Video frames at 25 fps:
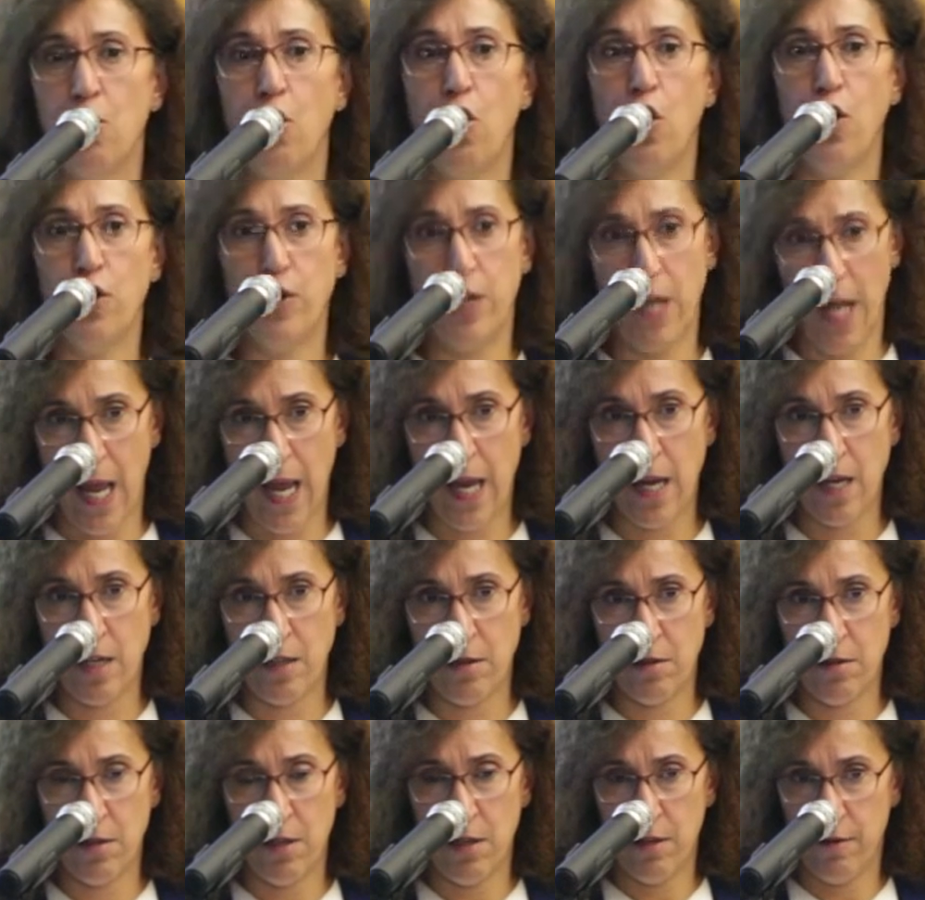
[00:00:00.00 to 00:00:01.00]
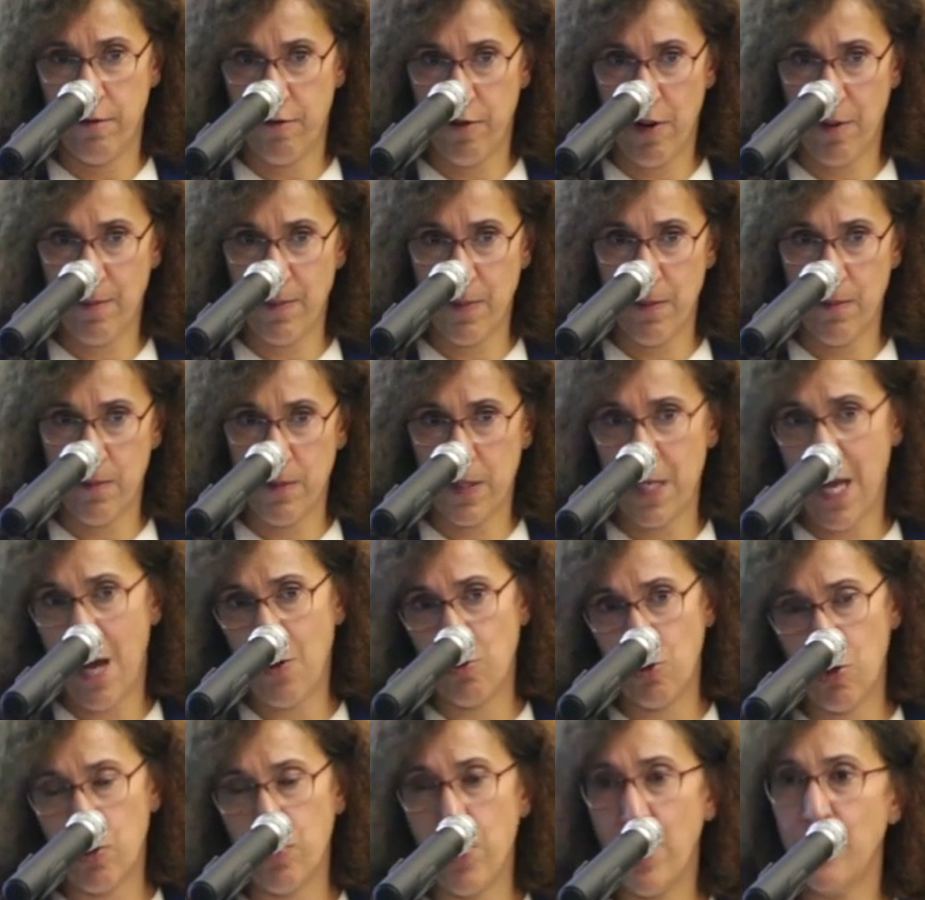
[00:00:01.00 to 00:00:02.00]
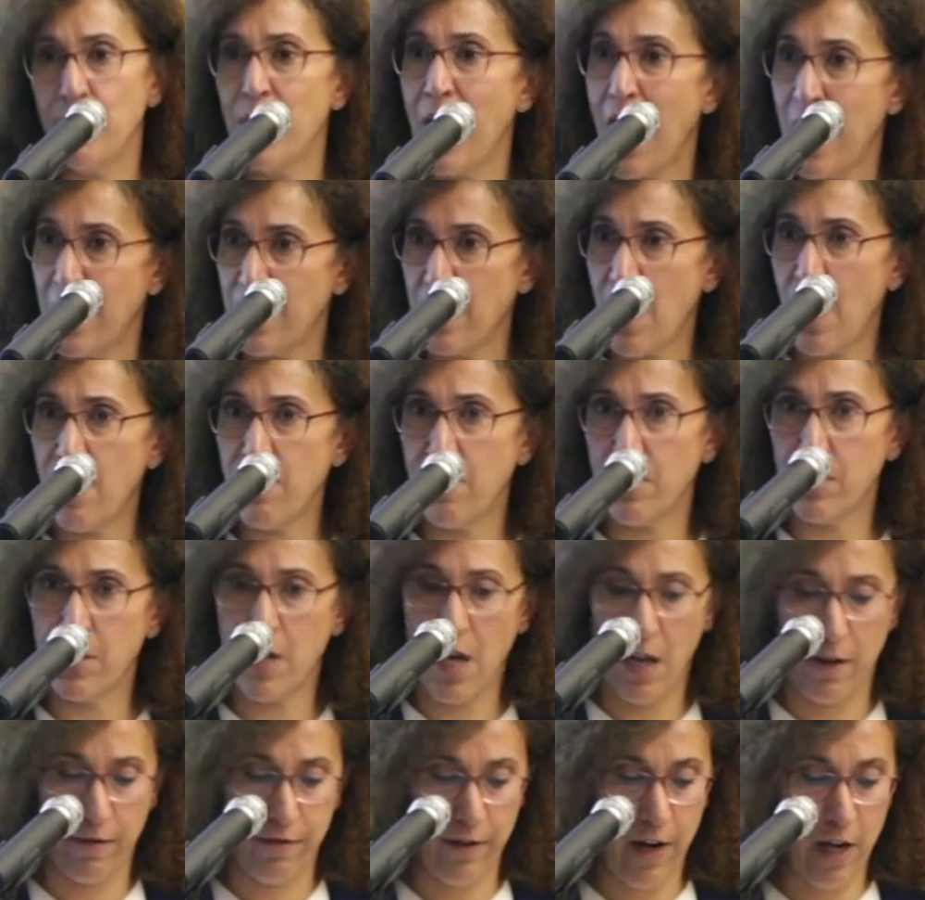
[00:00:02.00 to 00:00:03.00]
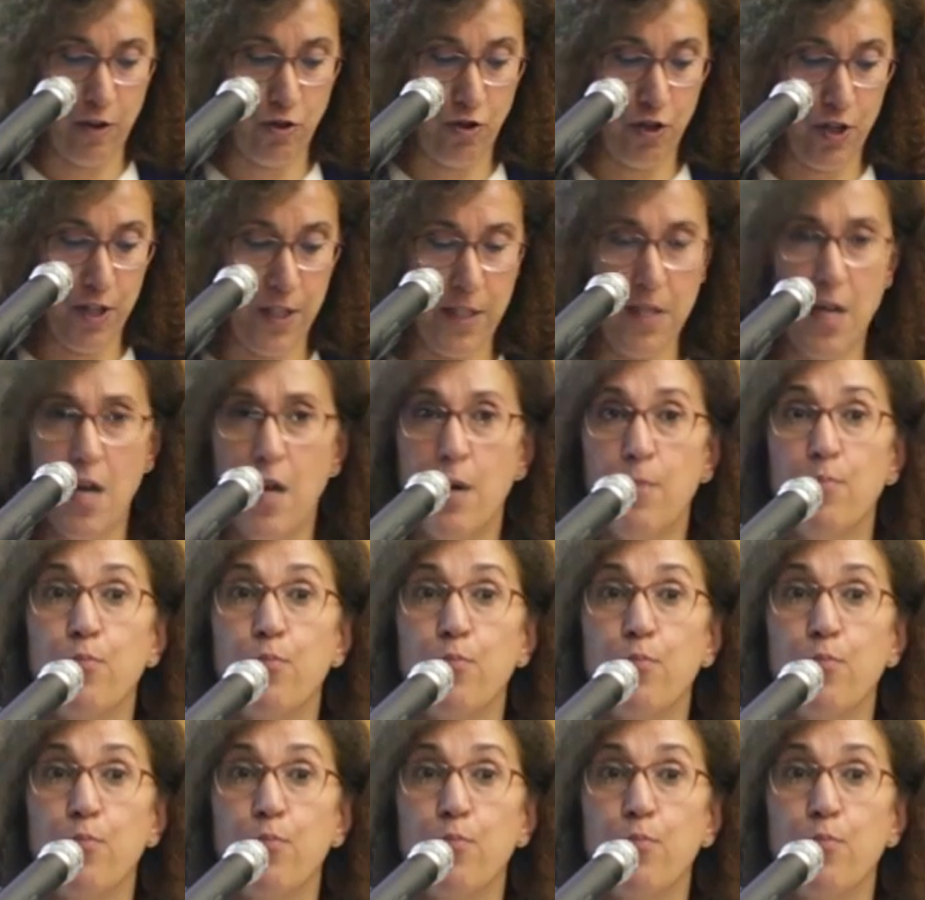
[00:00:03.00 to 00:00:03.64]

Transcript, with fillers: on aid from Saudi Arabia and other Gulf countries,